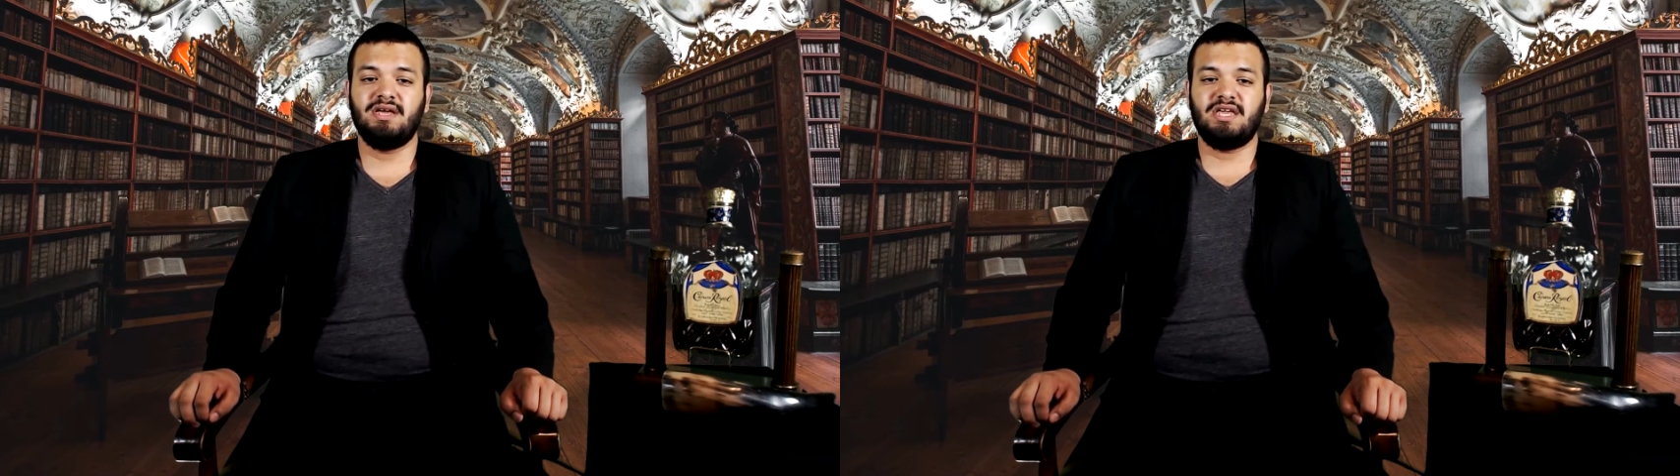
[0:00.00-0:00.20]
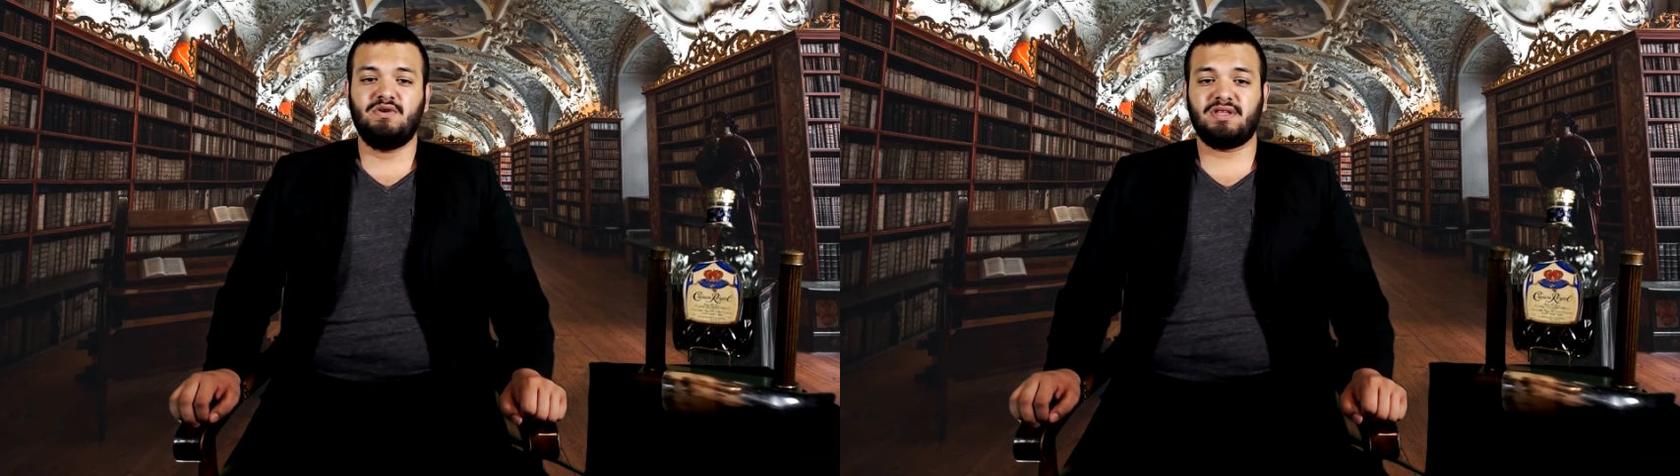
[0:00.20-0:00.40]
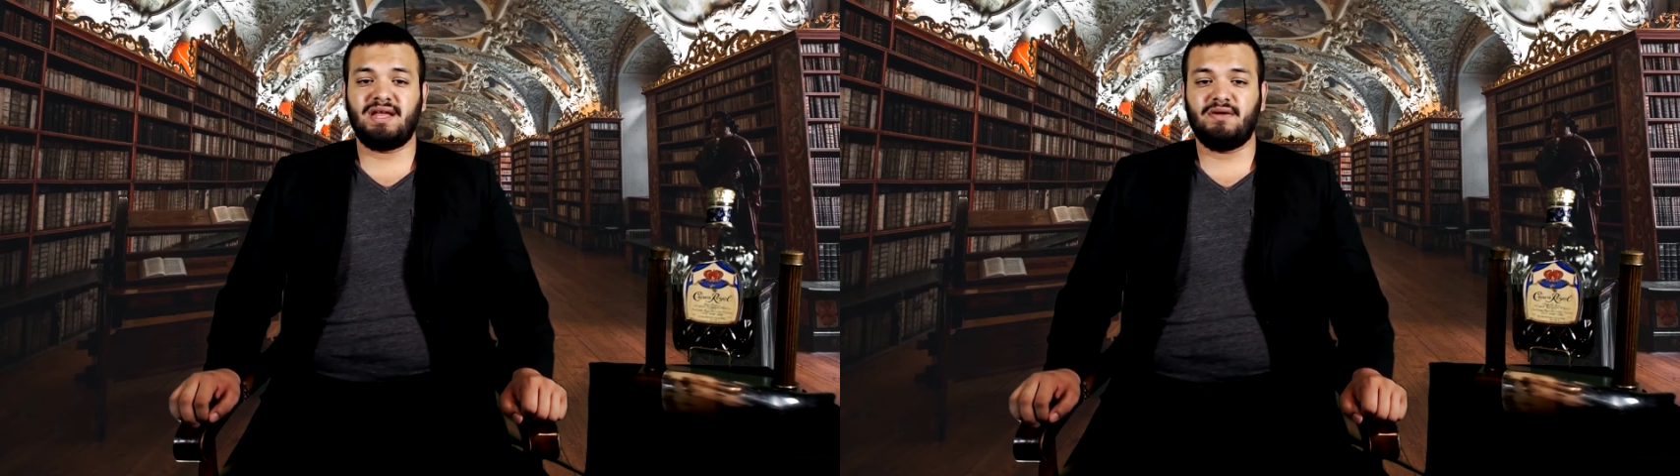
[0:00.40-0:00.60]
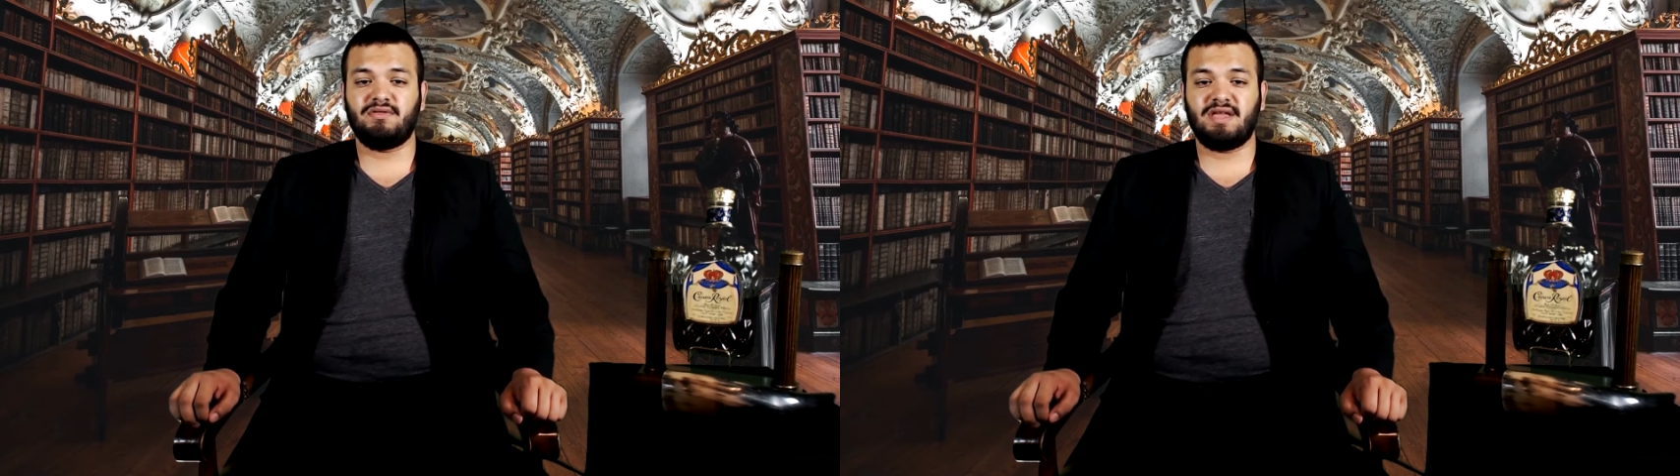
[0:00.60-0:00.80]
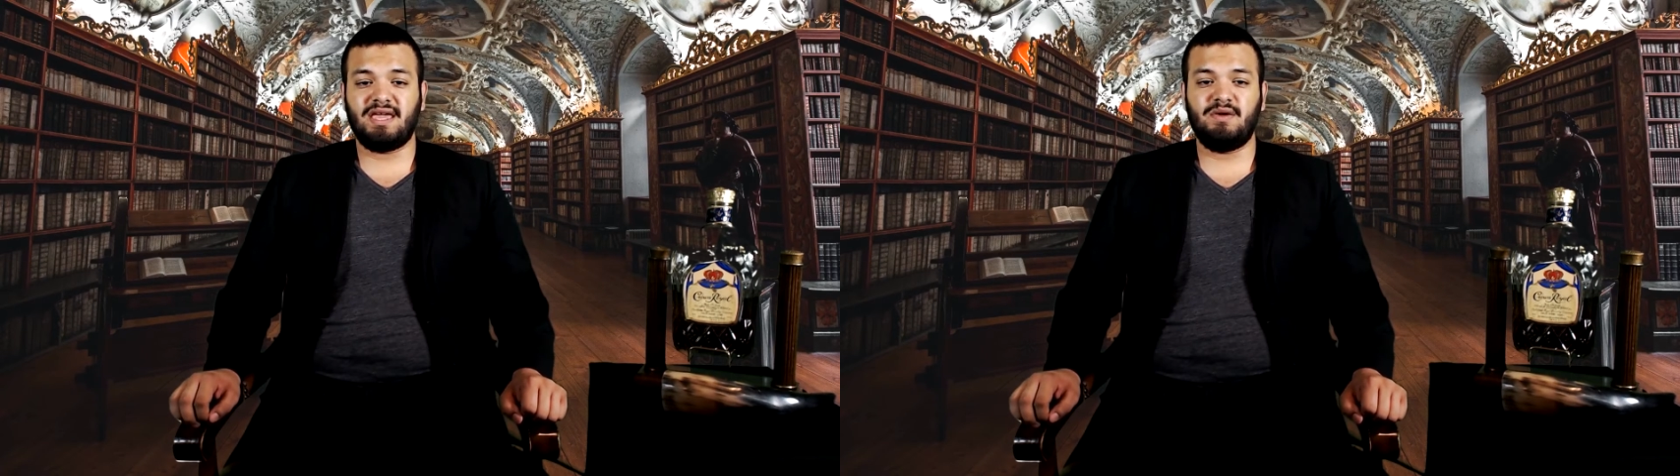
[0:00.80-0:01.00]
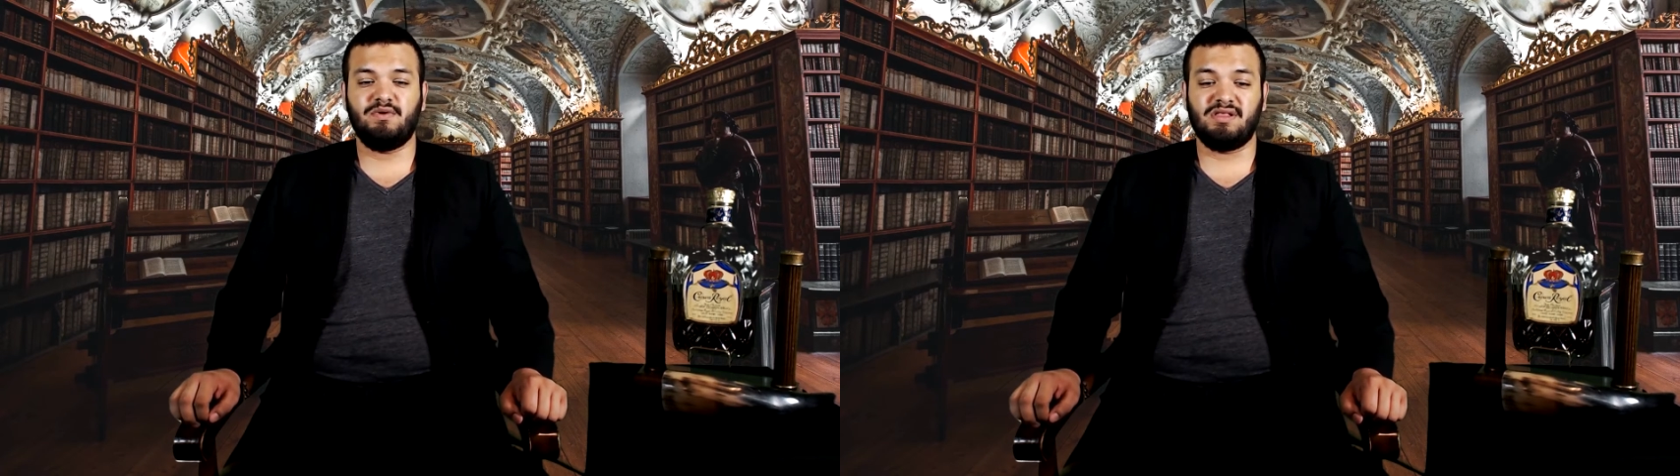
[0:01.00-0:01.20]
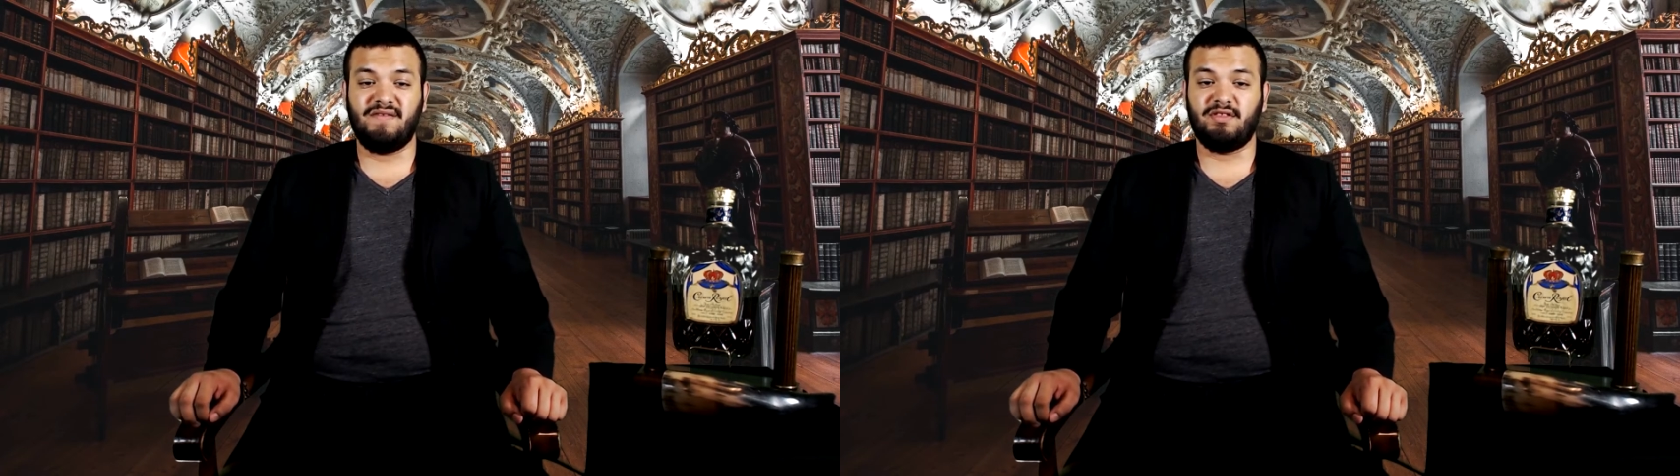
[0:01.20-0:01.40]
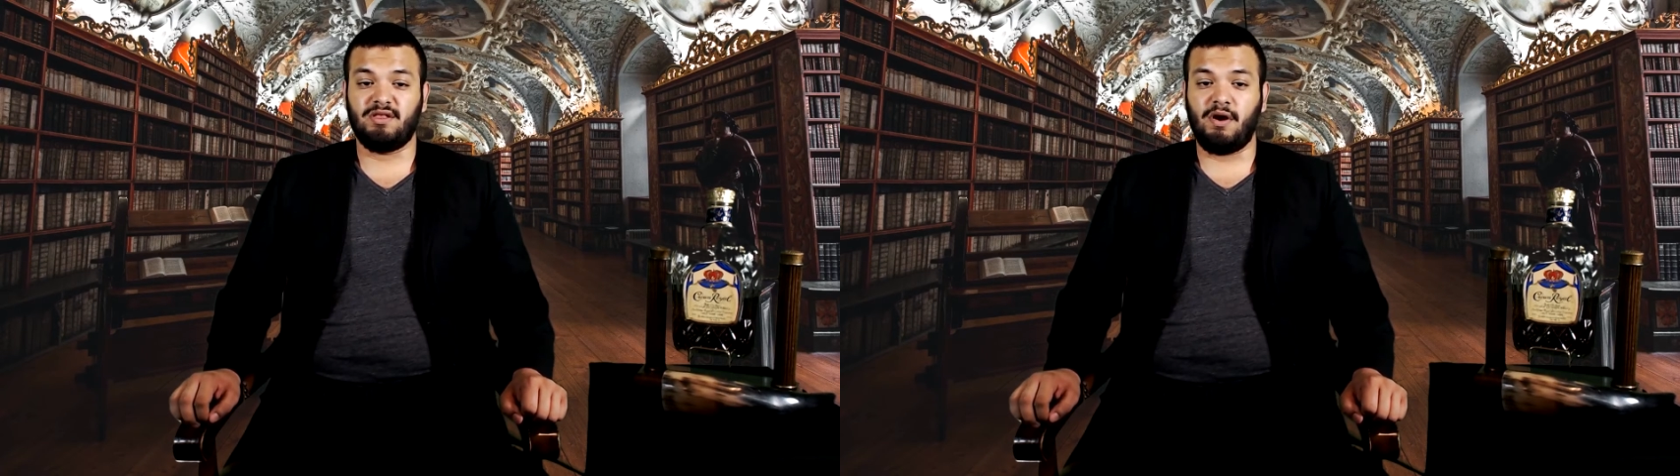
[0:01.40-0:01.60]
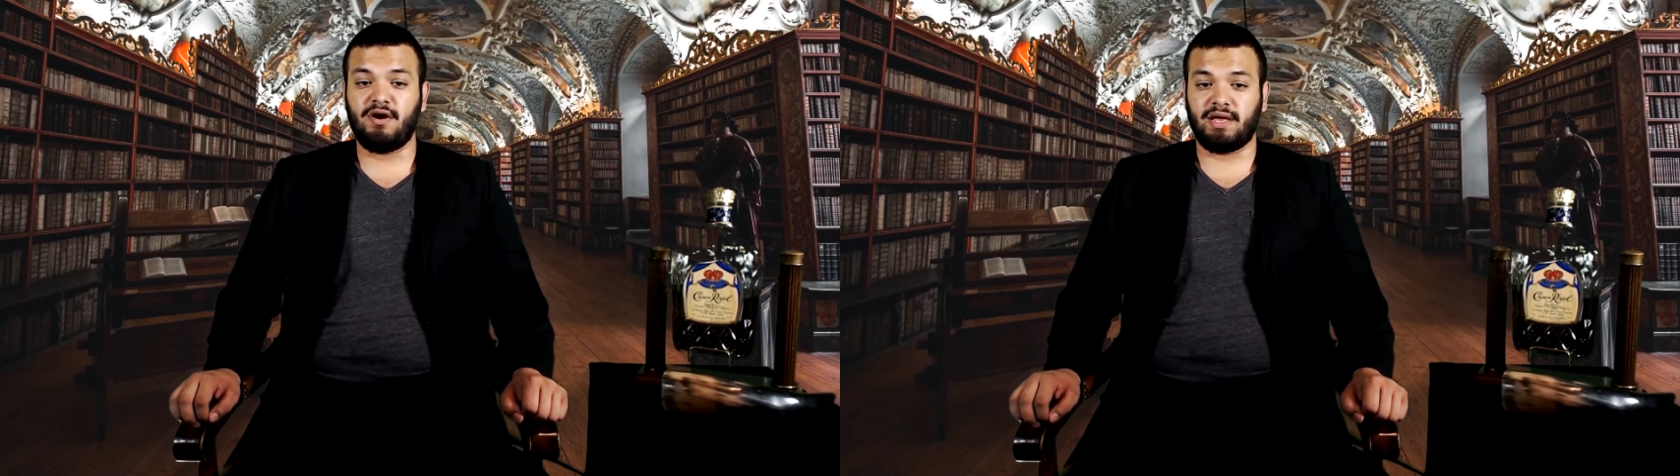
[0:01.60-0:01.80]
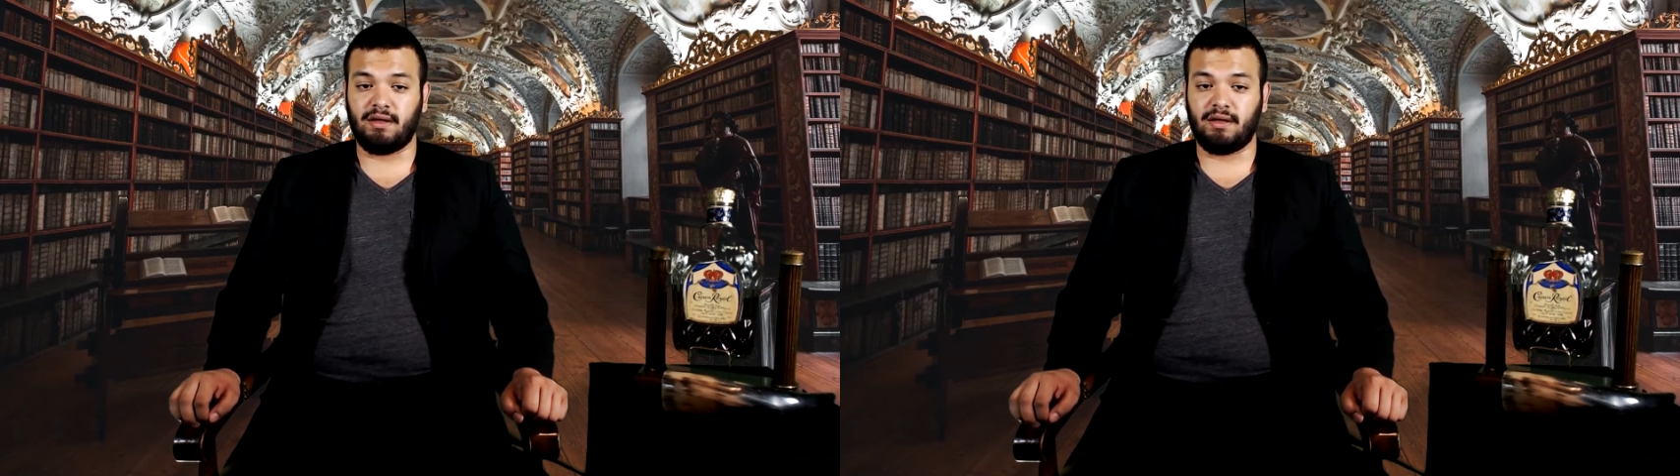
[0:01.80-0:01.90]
he was announced that he was leaving the party.